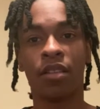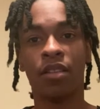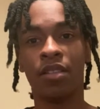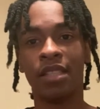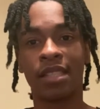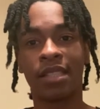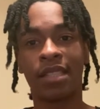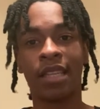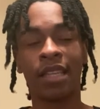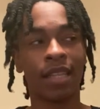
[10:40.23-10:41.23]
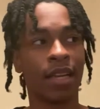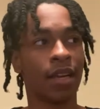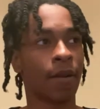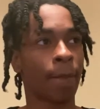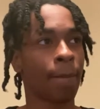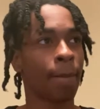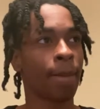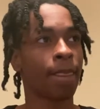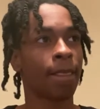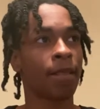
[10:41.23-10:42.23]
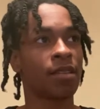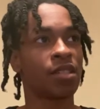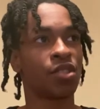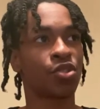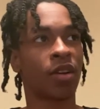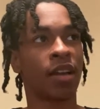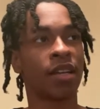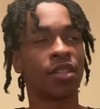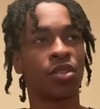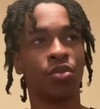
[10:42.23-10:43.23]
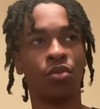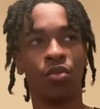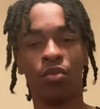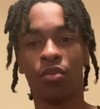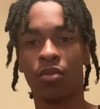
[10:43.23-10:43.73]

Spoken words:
you're just sitting there trying to